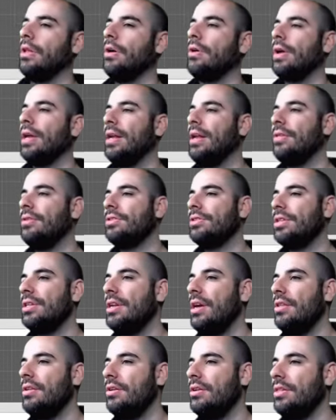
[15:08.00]
Okay, now there's
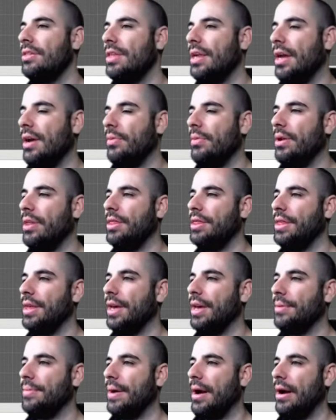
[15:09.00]
another thing I want to
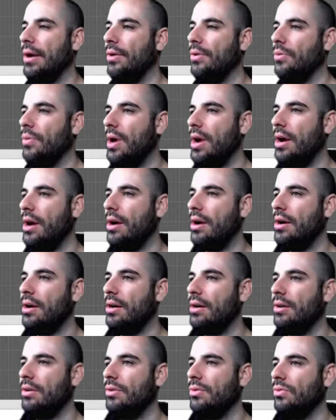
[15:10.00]
think about
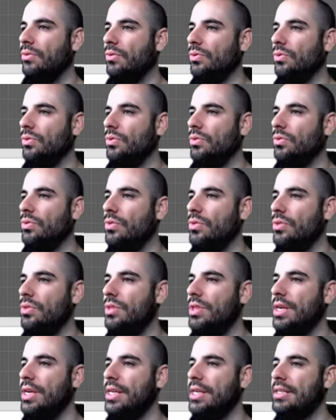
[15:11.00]
where
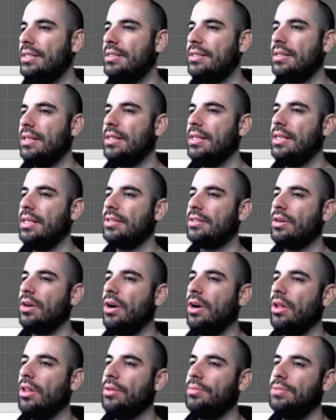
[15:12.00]
these, these
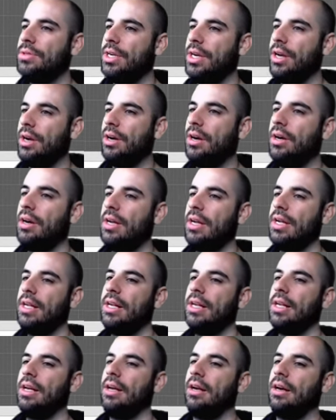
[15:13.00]
columns here,
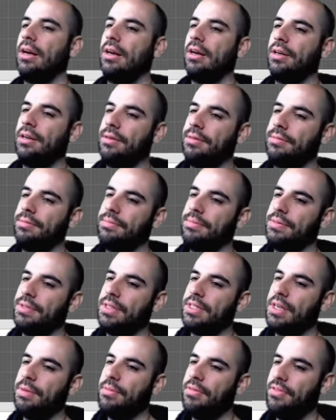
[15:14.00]
uh,
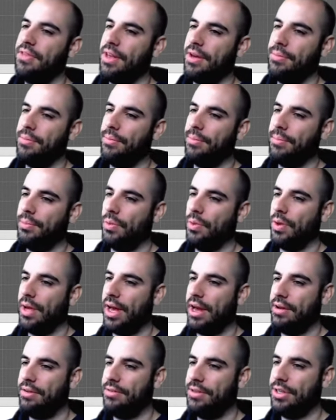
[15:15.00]
some of them will
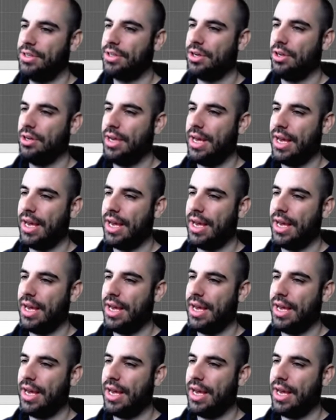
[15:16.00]
have these call to